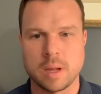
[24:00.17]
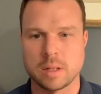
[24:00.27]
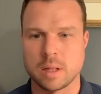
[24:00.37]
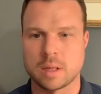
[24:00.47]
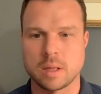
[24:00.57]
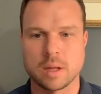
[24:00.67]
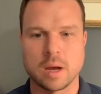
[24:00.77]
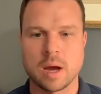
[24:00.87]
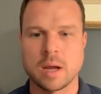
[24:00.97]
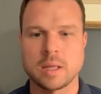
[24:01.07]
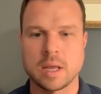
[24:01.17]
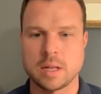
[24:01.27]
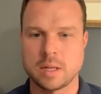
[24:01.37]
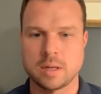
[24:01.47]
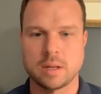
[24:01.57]
like, I get
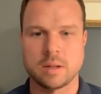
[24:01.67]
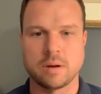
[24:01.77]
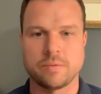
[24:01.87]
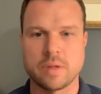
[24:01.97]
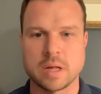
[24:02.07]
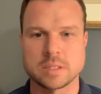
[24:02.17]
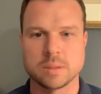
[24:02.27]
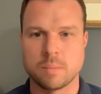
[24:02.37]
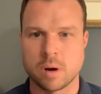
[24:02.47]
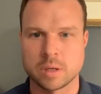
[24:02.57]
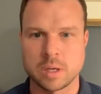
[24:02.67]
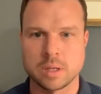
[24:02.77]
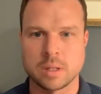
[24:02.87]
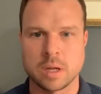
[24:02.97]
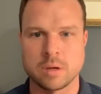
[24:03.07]
it. And if that's the market
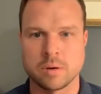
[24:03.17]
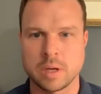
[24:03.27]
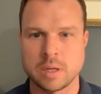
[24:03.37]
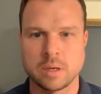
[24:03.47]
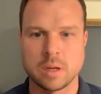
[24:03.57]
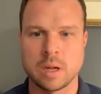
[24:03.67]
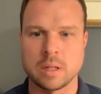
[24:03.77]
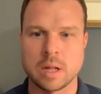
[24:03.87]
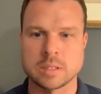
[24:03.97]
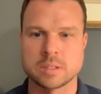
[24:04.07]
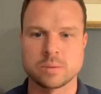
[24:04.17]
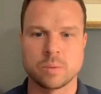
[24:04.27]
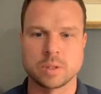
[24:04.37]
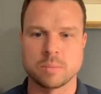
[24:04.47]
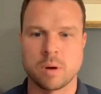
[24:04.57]
that you're in and that's
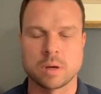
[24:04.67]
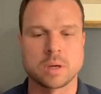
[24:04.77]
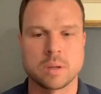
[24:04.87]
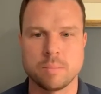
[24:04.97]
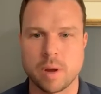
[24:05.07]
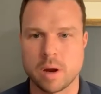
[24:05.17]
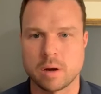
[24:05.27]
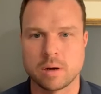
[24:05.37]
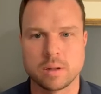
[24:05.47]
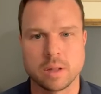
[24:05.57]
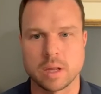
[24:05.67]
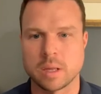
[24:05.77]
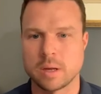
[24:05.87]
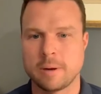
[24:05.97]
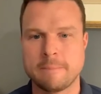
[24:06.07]
what the market can bear, like,
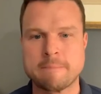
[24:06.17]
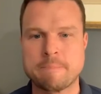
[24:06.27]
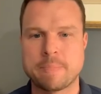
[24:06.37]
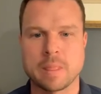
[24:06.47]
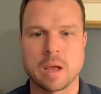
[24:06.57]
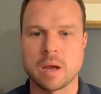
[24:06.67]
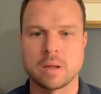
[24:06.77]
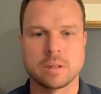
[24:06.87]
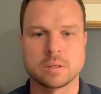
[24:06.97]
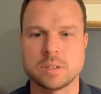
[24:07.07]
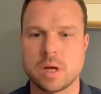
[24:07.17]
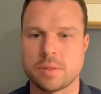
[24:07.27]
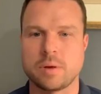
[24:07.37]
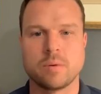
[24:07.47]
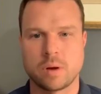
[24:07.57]
there's
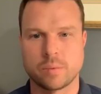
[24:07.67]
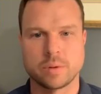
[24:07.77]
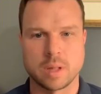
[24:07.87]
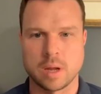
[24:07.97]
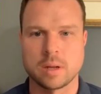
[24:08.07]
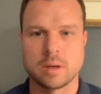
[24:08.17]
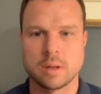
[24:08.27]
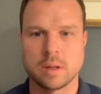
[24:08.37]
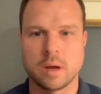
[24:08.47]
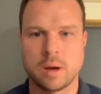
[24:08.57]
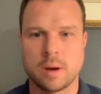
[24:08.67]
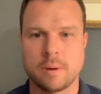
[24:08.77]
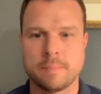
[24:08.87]
nothing wrong with that. Um,